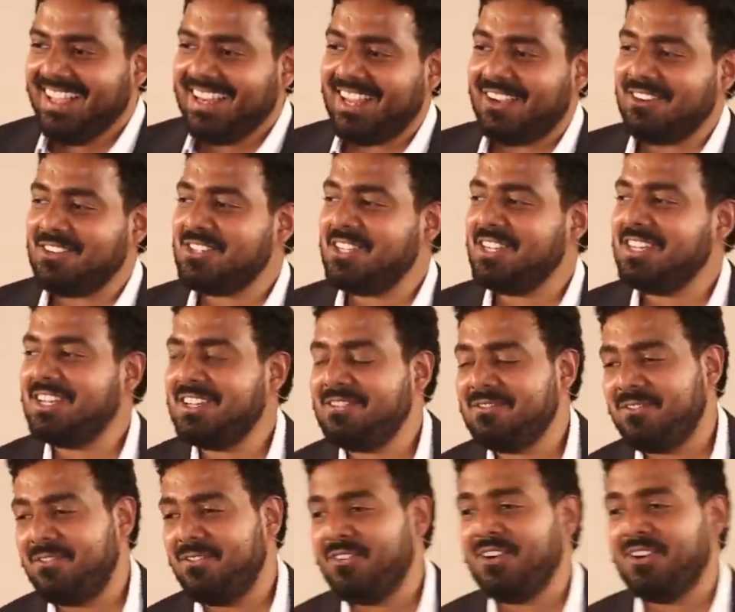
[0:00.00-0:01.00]
Now, she
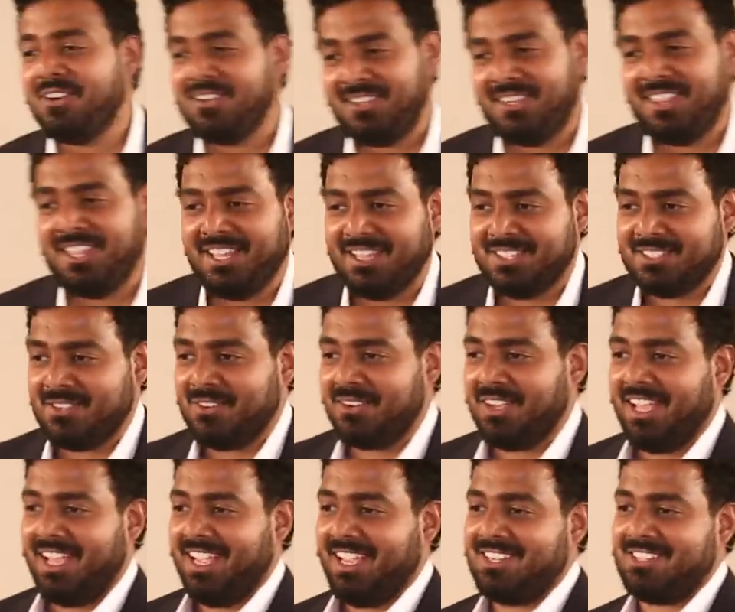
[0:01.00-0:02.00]
did weird things,
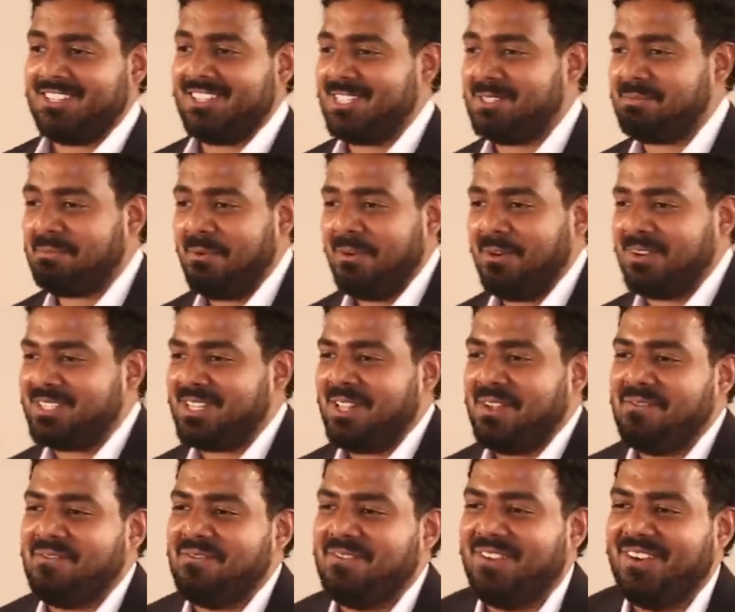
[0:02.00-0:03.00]
okay? She spoke
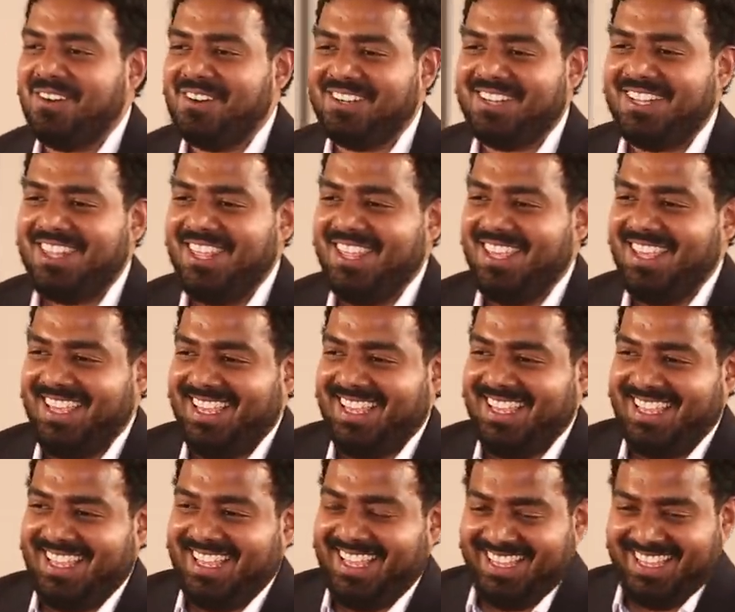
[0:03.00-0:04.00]
some weird
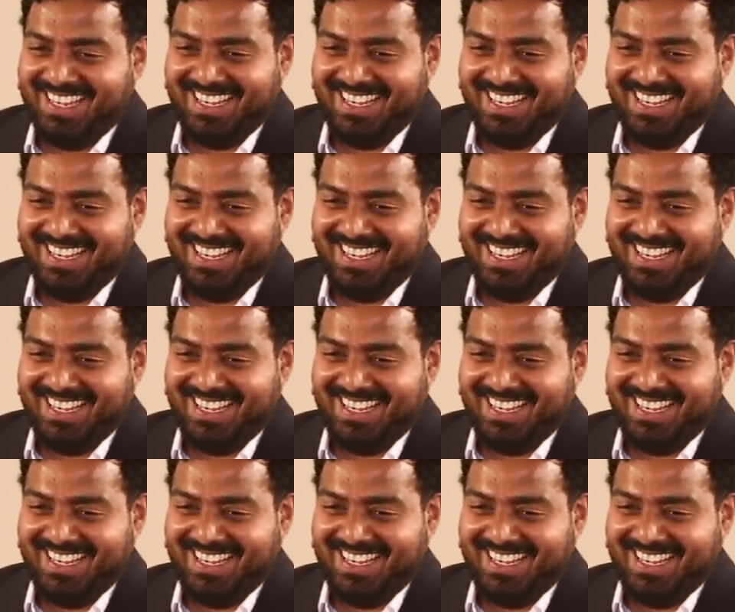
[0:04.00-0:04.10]
thing.